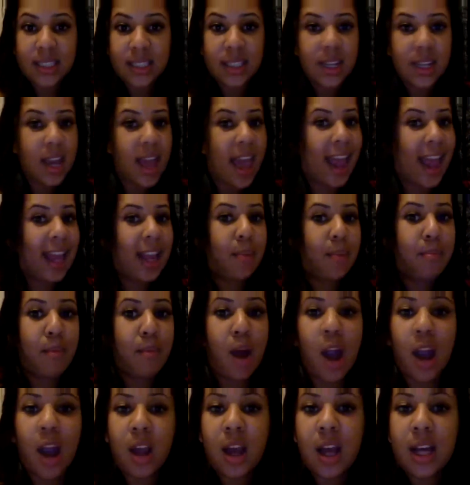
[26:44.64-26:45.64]
Like
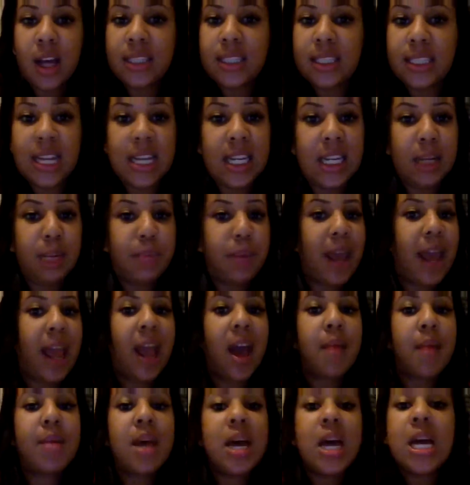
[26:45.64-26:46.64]
Mark, Cindy,
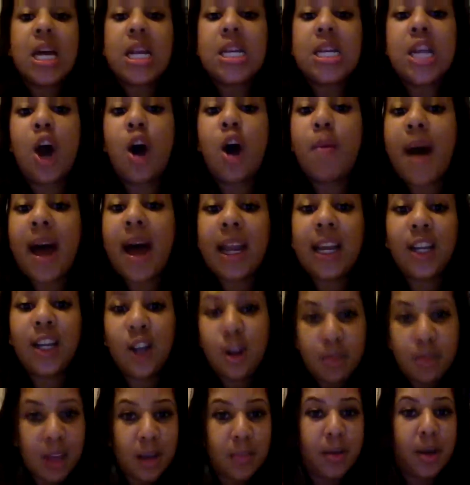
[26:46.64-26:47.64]
Pam, nobody knew
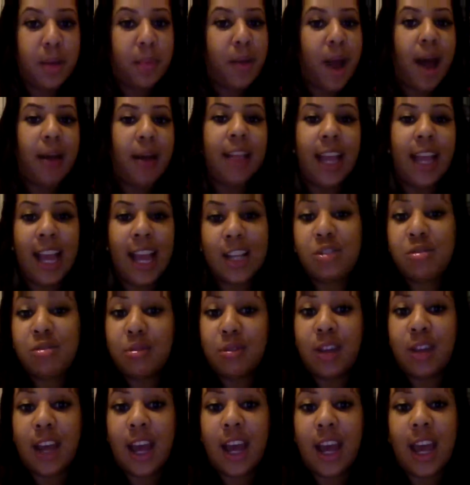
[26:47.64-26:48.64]
me but probably
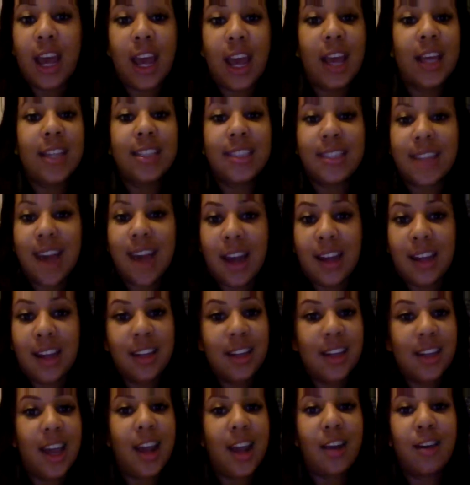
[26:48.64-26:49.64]
Antoinette and
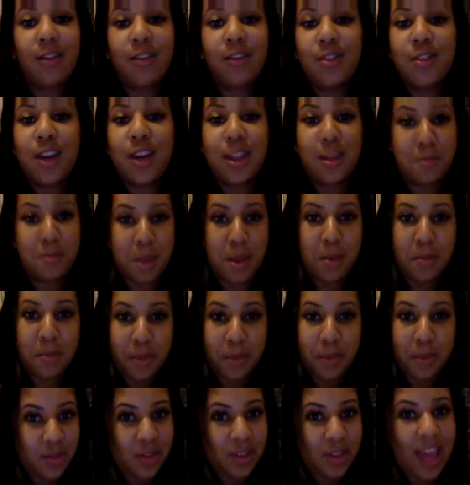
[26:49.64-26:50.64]
Zadia and a few other
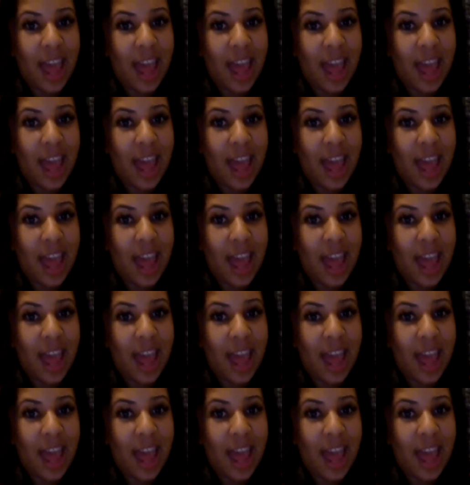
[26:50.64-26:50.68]
people.